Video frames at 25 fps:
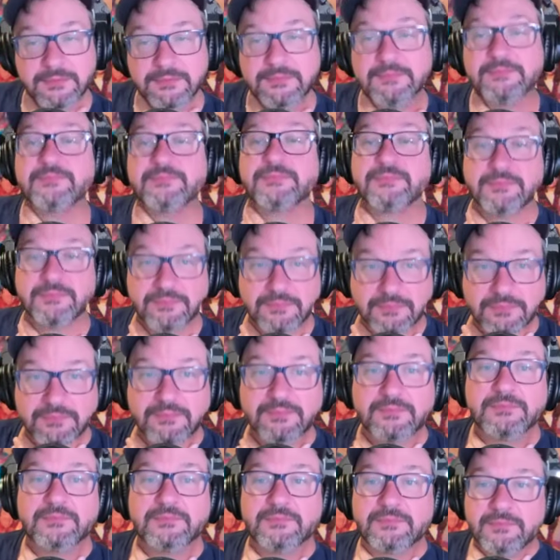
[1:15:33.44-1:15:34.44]
When he
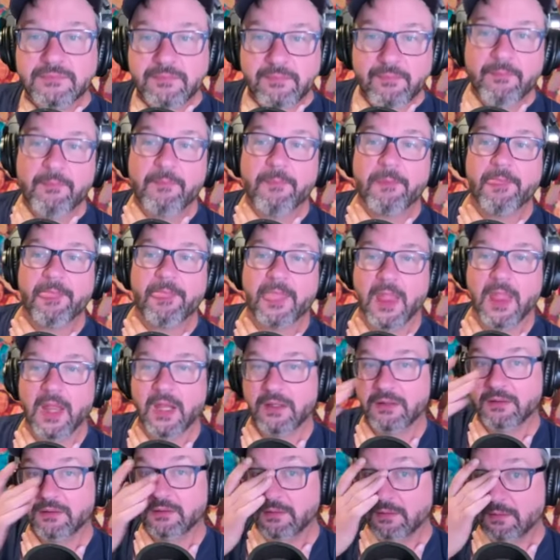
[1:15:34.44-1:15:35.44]
watches
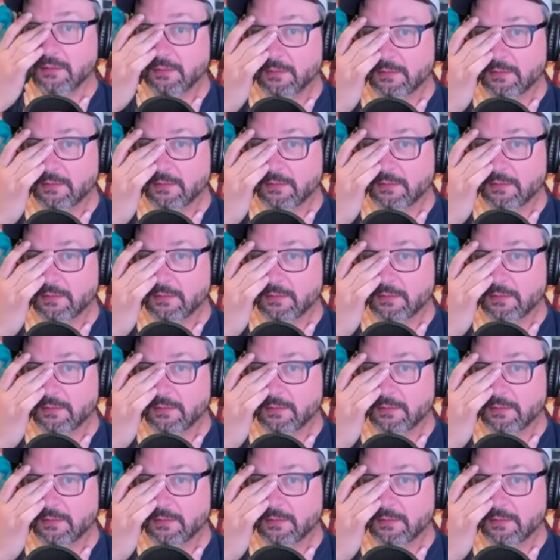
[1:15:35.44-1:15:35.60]
to like